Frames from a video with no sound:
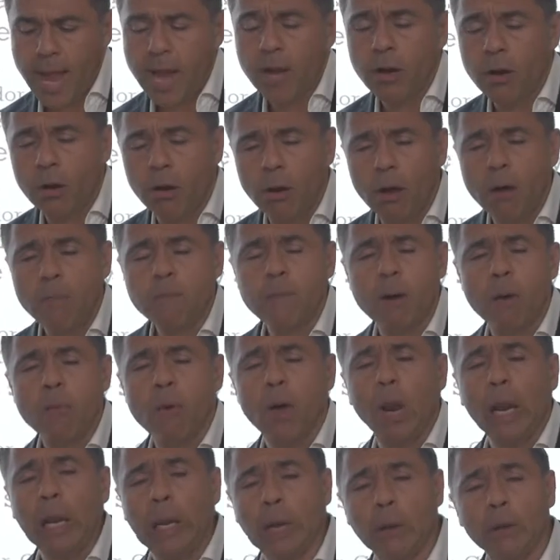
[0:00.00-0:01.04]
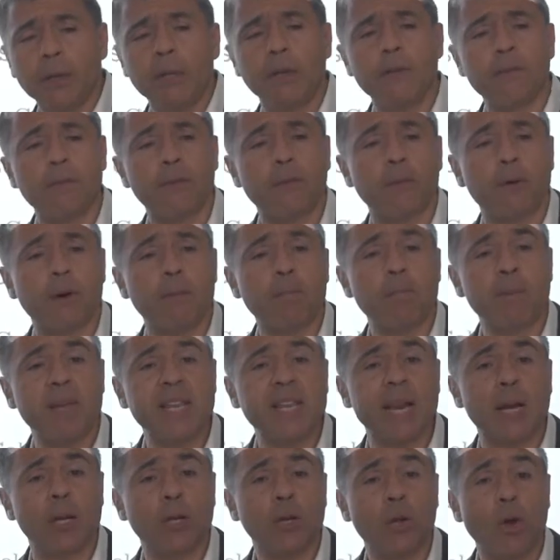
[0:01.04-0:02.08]
Colombia were looking for a
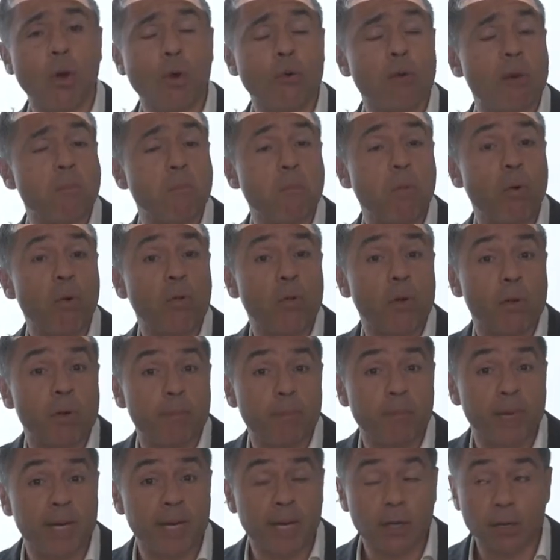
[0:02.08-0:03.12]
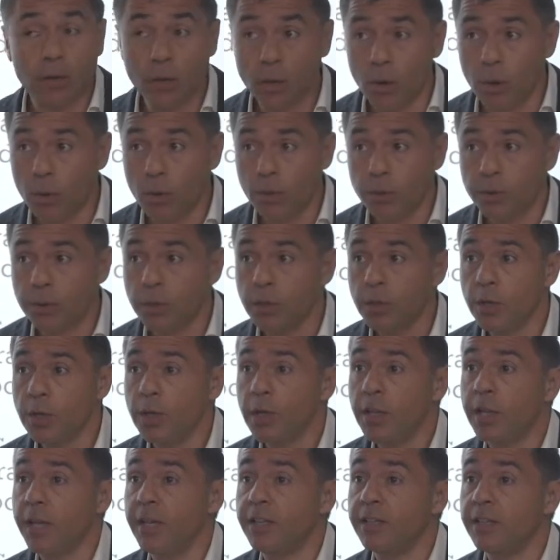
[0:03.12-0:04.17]
penal code, a modern penal code,
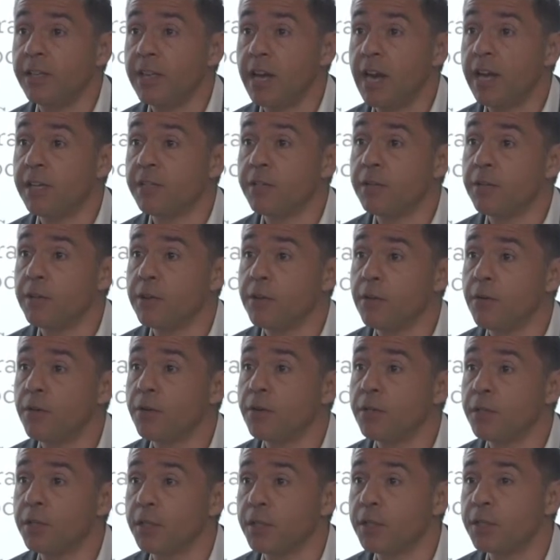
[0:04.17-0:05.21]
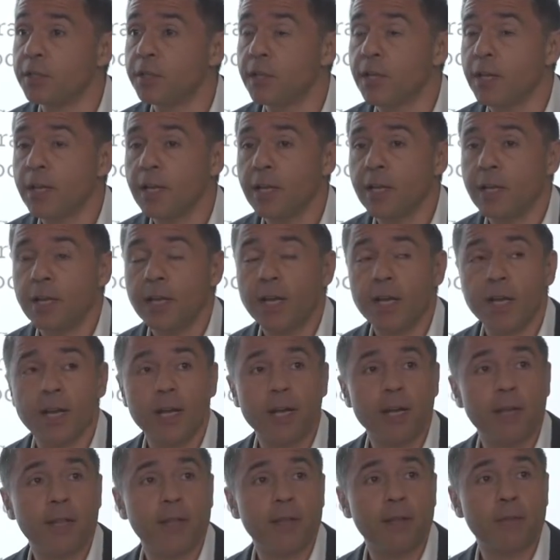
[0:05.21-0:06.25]
in the 1930s,
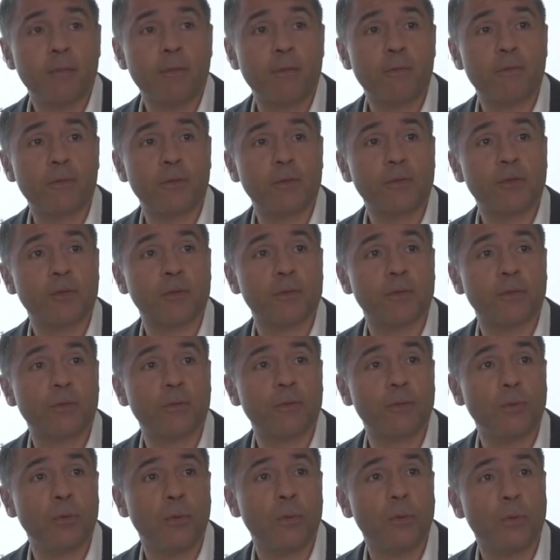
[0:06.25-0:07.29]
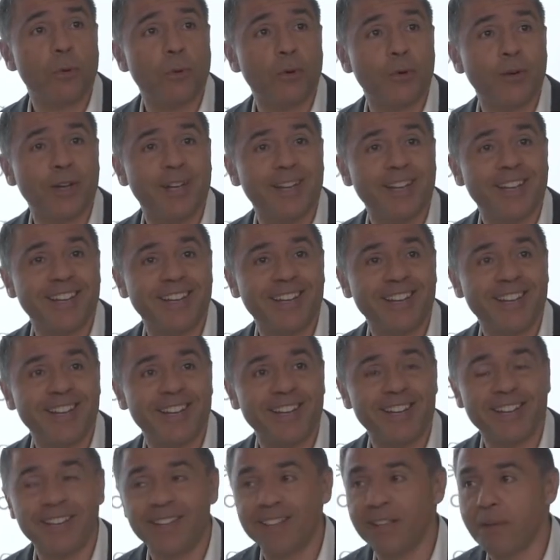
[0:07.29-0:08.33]
the professors of law
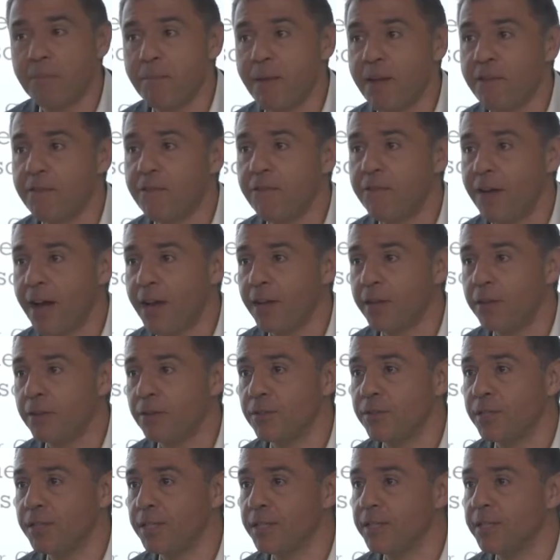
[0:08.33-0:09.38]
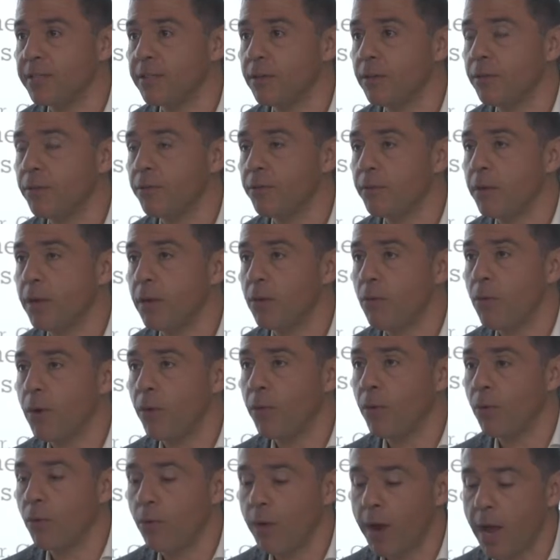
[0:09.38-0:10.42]
in the main faculties of
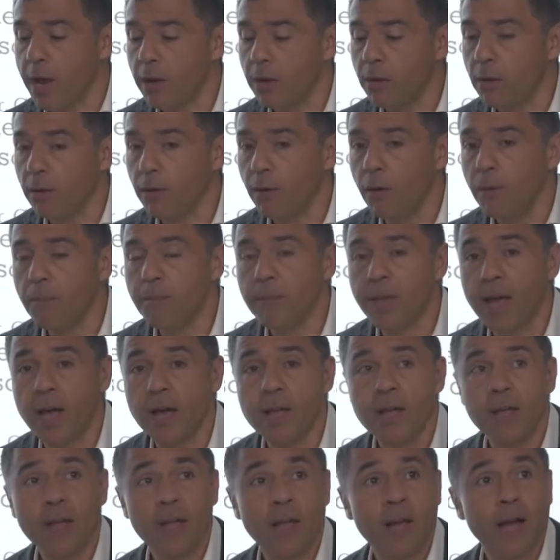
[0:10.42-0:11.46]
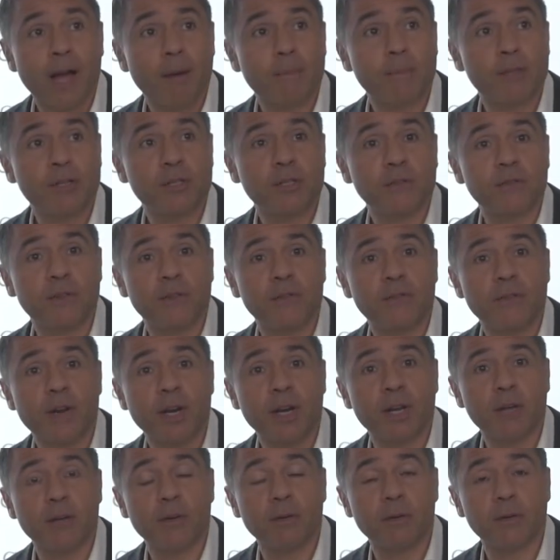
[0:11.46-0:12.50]
Ecuador and Colombia happened to be
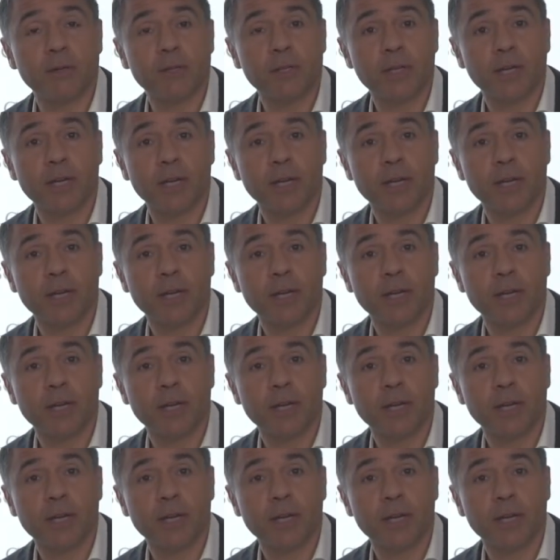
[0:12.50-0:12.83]
very good